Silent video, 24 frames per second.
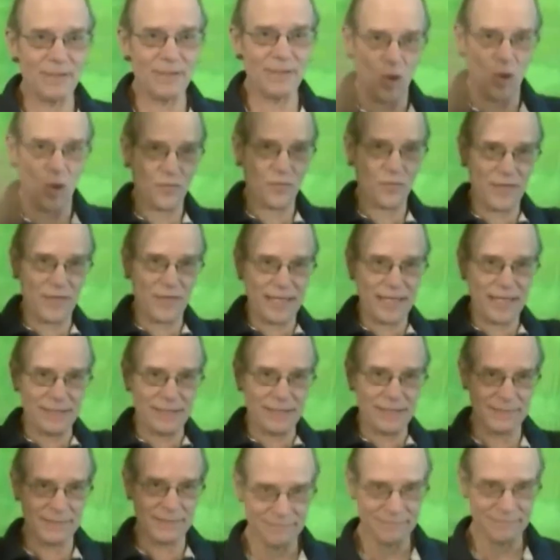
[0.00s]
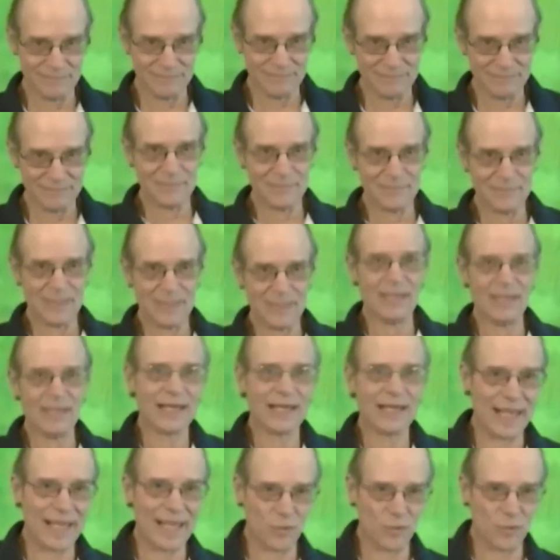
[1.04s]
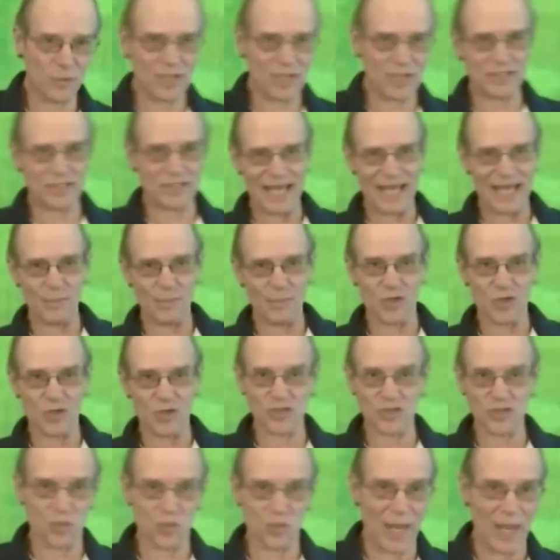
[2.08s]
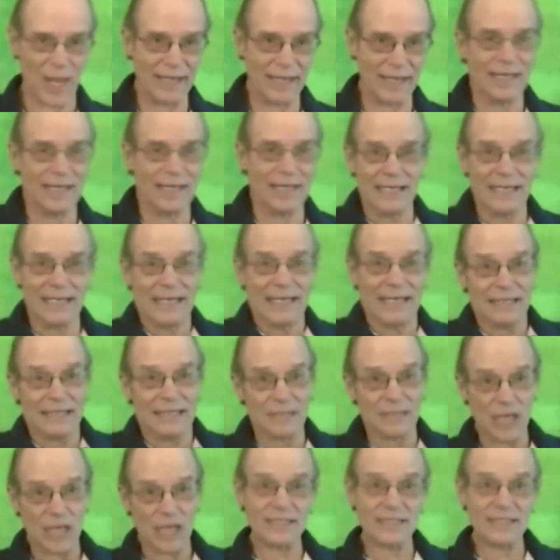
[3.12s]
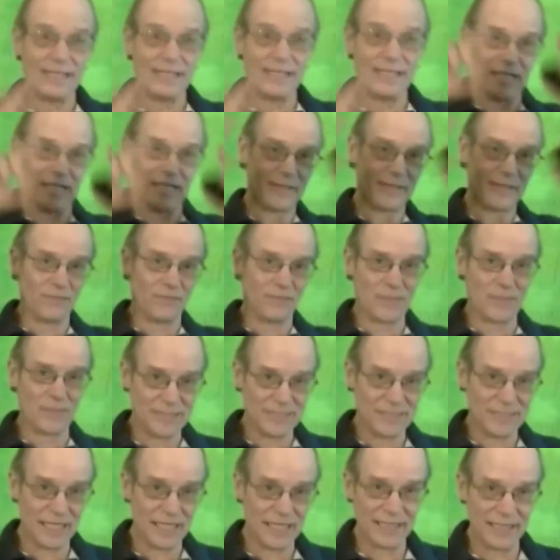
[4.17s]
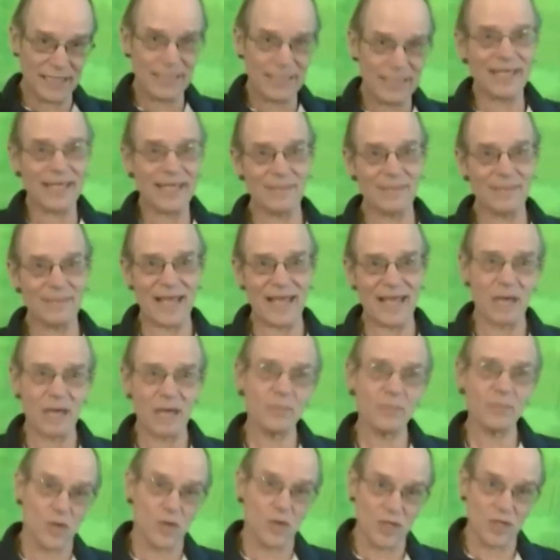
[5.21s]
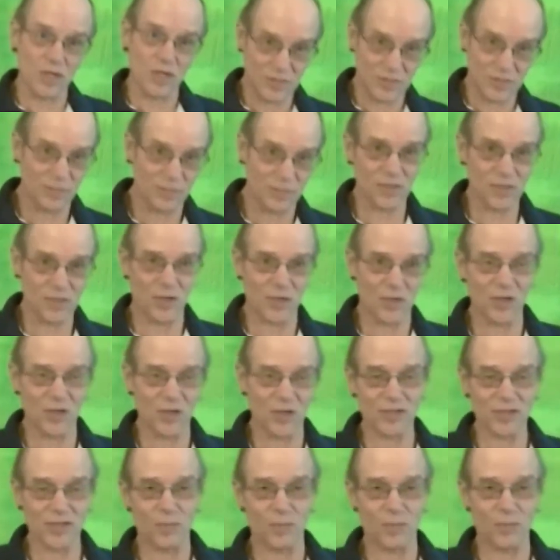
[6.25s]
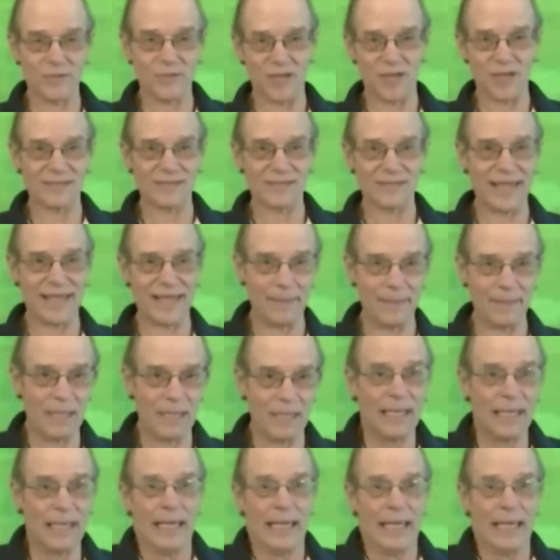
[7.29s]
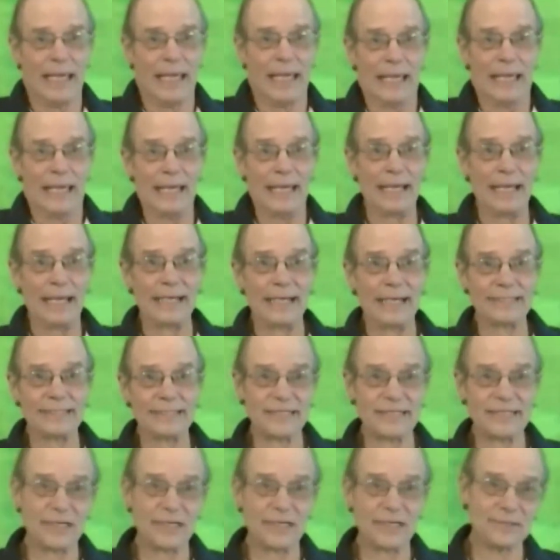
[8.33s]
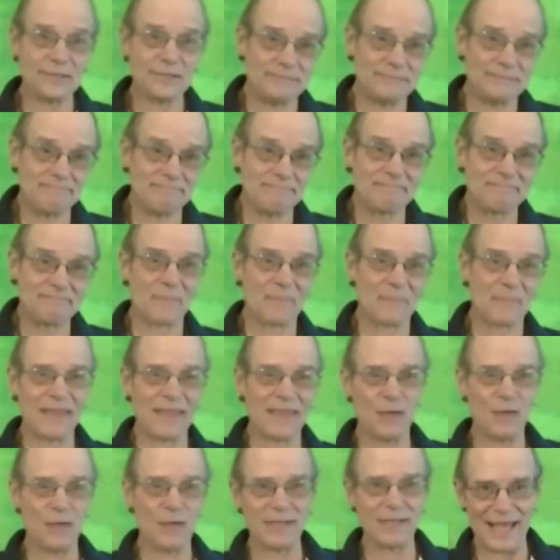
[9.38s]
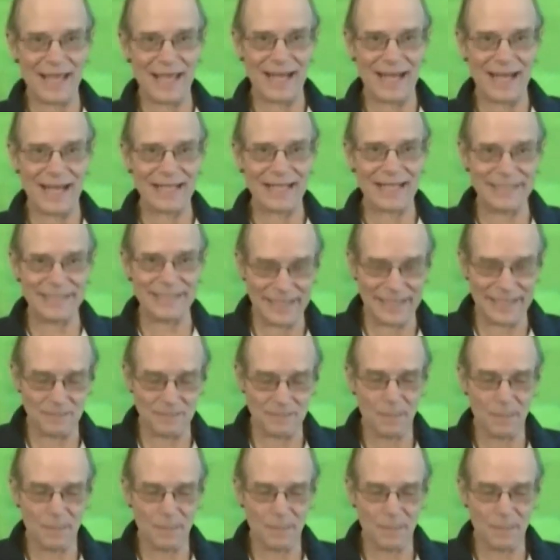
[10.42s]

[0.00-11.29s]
The whole thing came crashing down because of the weight. Luckily, nothing from the ceiling came down because it was only hooked up with duct tape. So there went that idea.